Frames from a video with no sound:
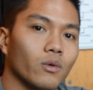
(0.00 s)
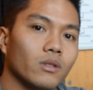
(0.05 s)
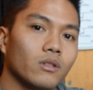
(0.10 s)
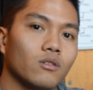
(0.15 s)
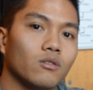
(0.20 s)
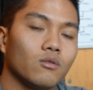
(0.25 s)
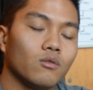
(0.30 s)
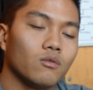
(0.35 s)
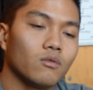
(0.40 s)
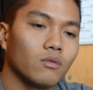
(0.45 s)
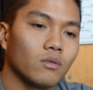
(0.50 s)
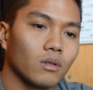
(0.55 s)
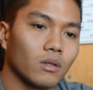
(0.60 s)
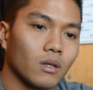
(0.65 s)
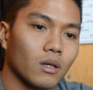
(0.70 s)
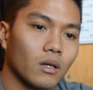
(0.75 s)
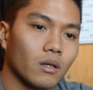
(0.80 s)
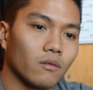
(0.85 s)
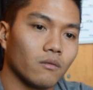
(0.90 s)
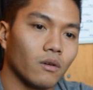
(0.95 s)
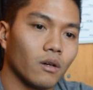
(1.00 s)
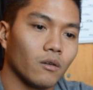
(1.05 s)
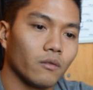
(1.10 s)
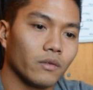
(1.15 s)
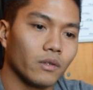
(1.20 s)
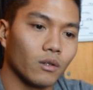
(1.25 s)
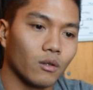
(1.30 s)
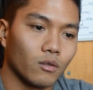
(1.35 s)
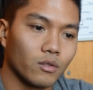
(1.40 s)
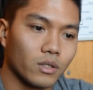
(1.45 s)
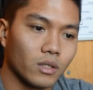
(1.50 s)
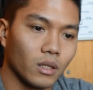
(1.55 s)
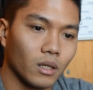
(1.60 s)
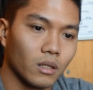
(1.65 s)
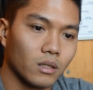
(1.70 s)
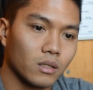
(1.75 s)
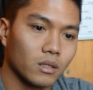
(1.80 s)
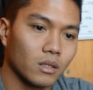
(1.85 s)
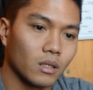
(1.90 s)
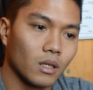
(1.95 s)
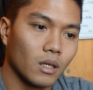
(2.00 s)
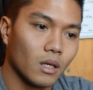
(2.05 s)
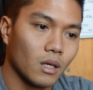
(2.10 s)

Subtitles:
into involving OCS,